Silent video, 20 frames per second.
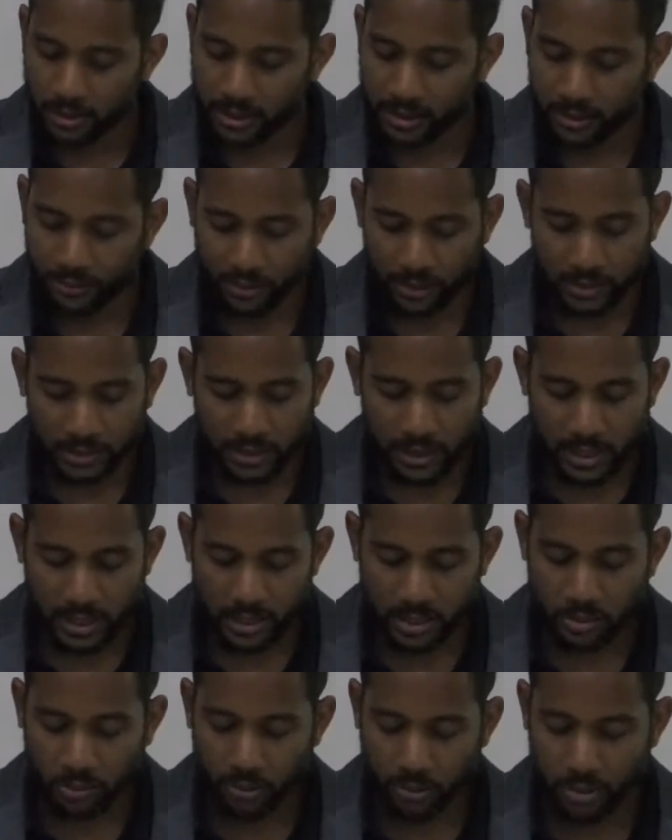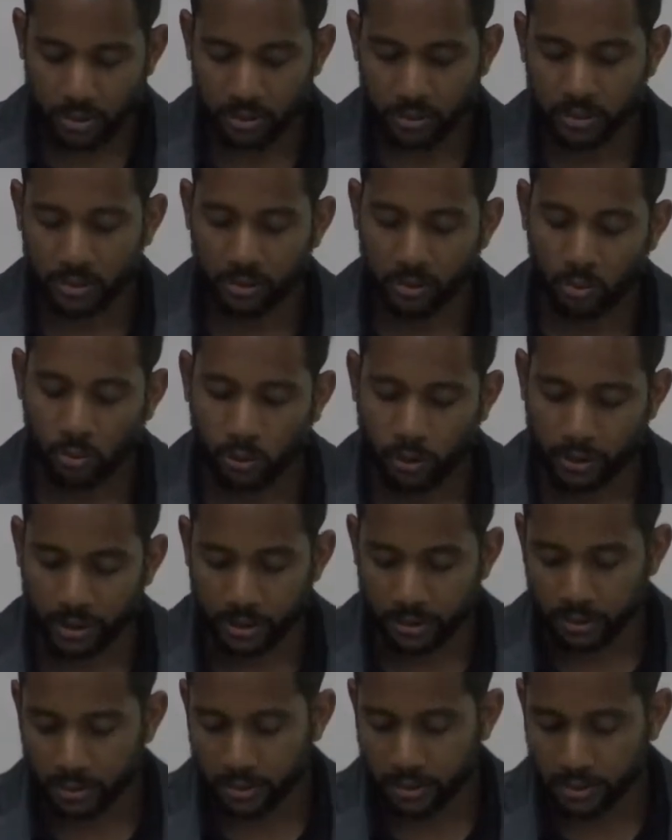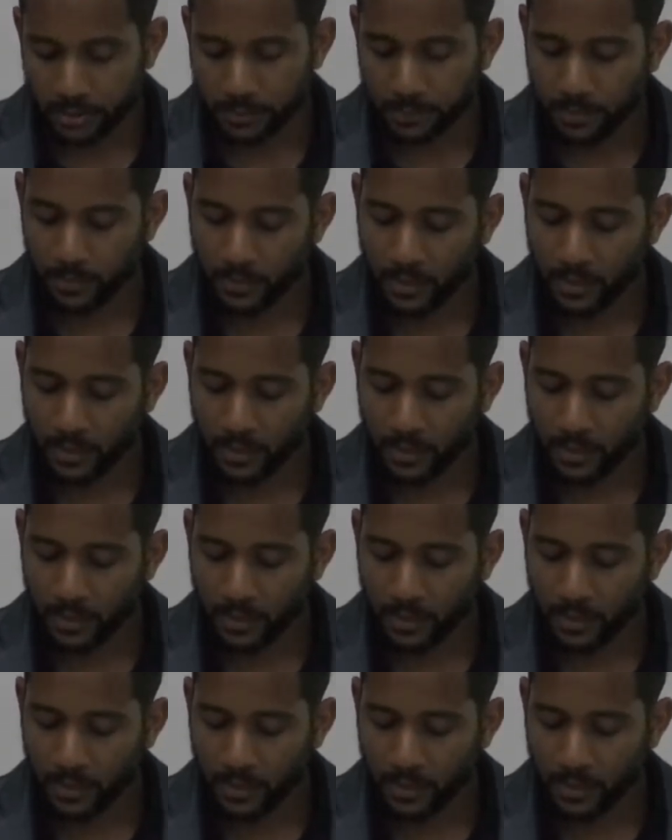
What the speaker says: Given today's audience,